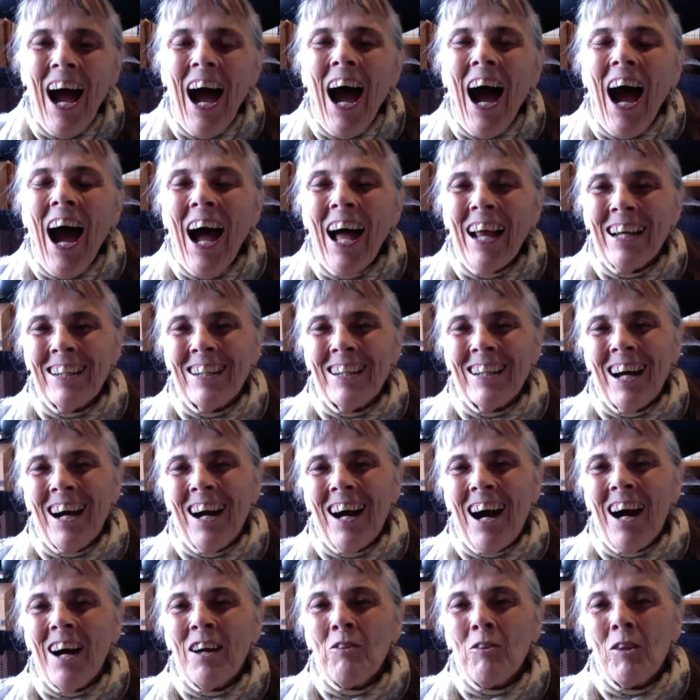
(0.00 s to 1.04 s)
And
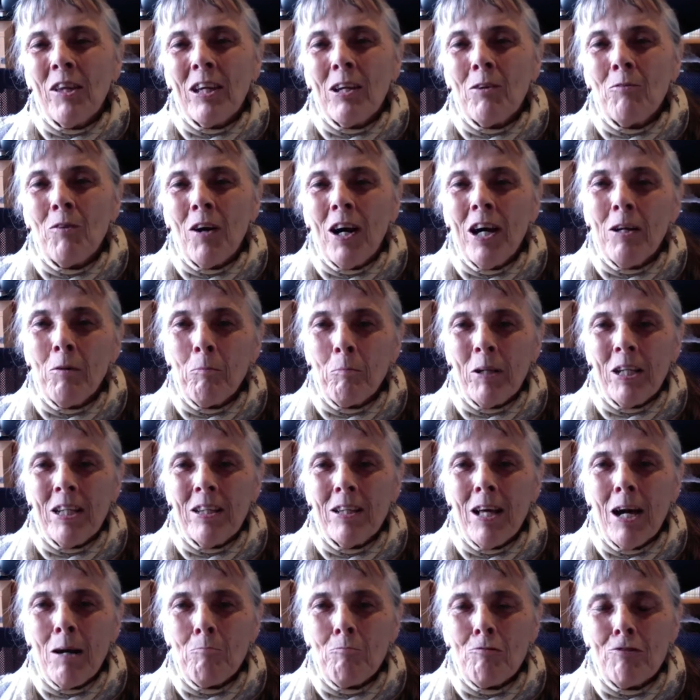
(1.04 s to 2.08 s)
I think if I'd been
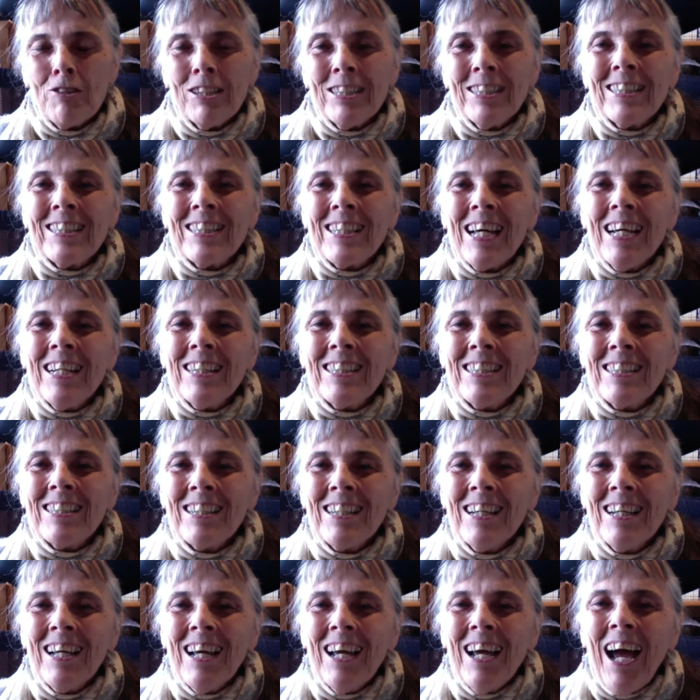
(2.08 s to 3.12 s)
that princess
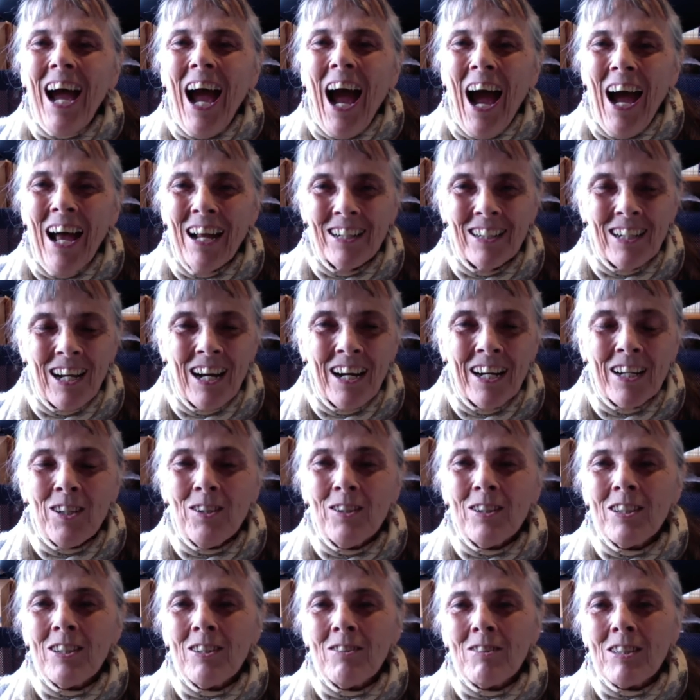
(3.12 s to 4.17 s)
and I
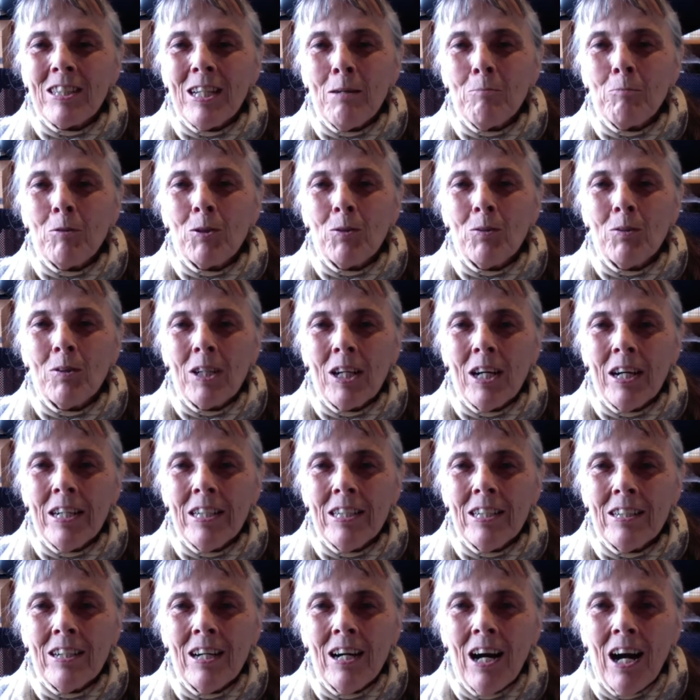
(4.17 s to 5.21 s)
couldn't have slept all
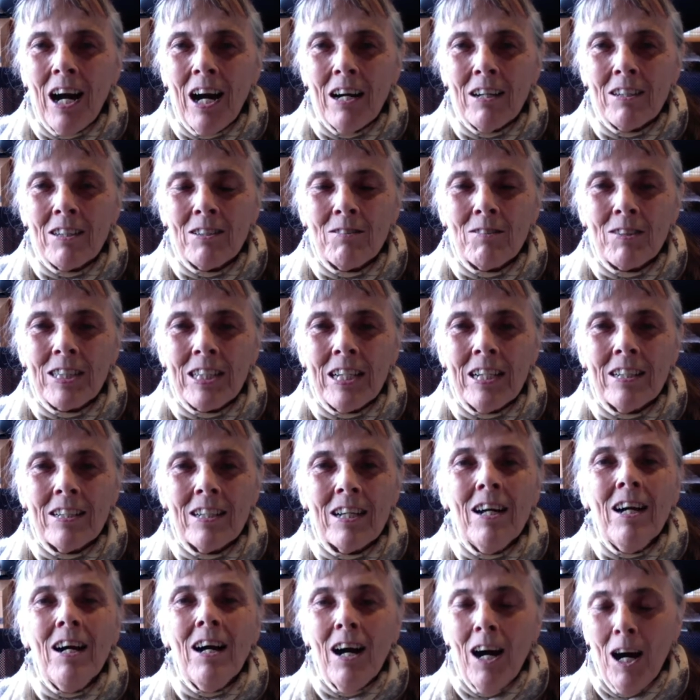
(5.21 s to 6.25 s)
night, I'd have said,
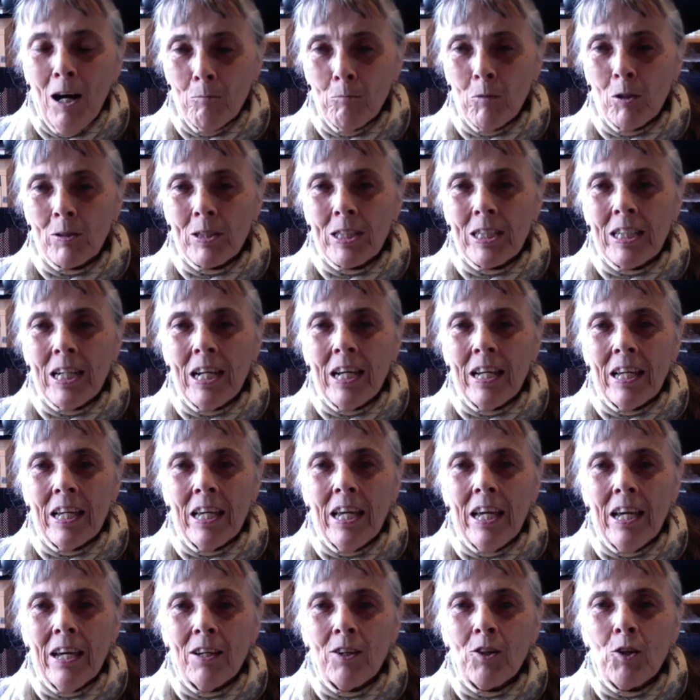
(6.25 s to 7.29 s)
"I'm not staying
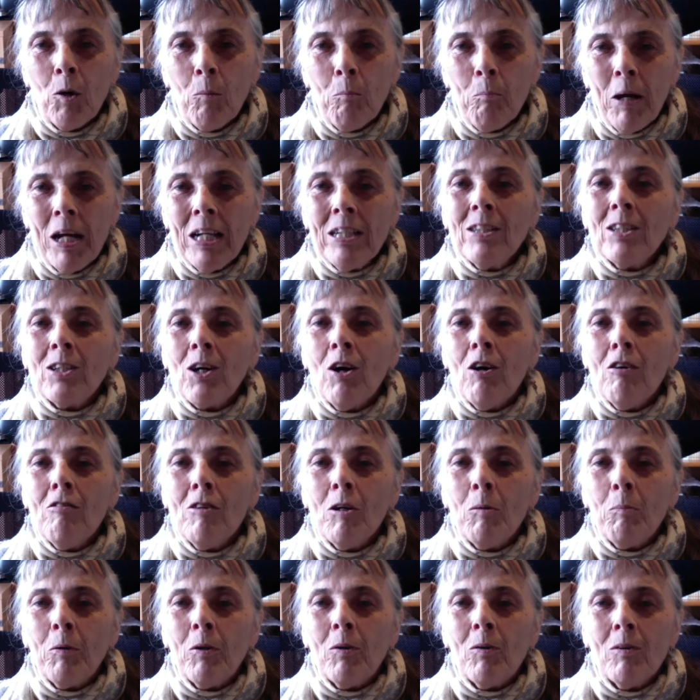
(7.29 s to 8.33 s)
here. Your beds are
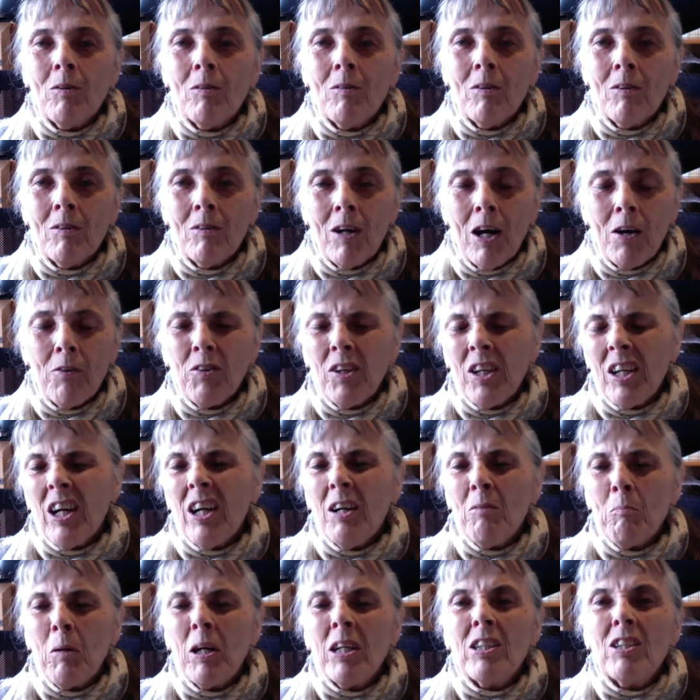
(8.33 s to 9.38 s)
horrible." I think
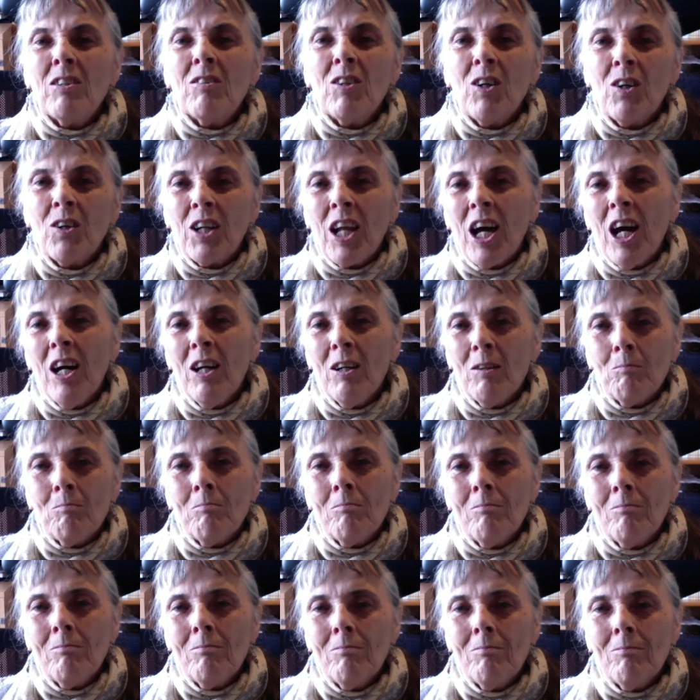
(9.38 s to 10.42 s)
I might have gone home.
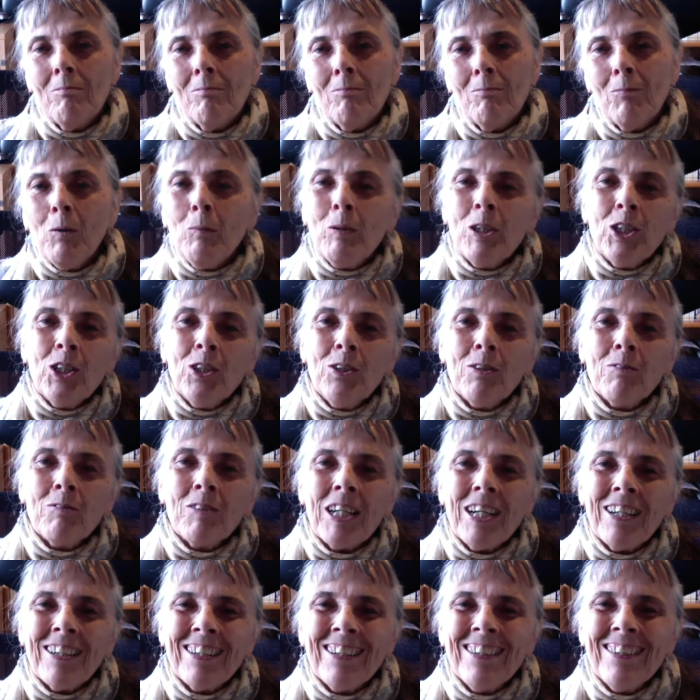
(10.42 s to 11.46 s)
What would you have
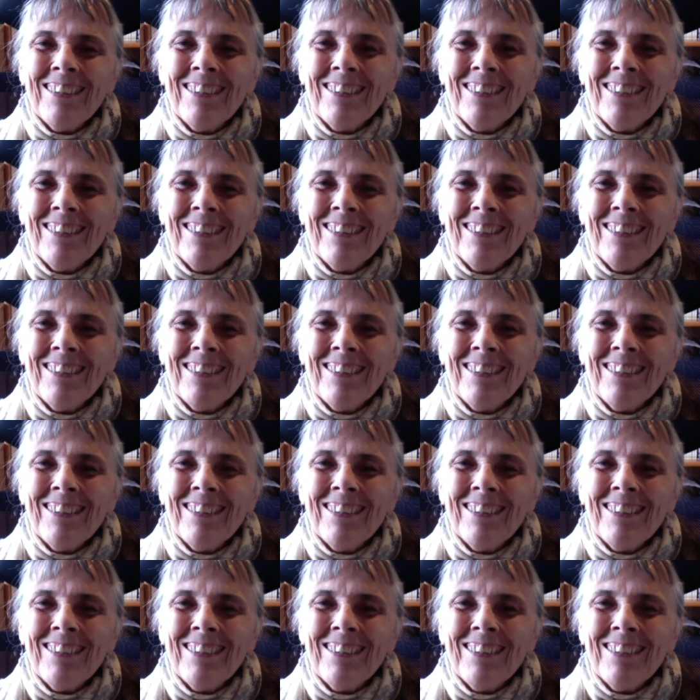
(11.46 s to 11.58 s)
done?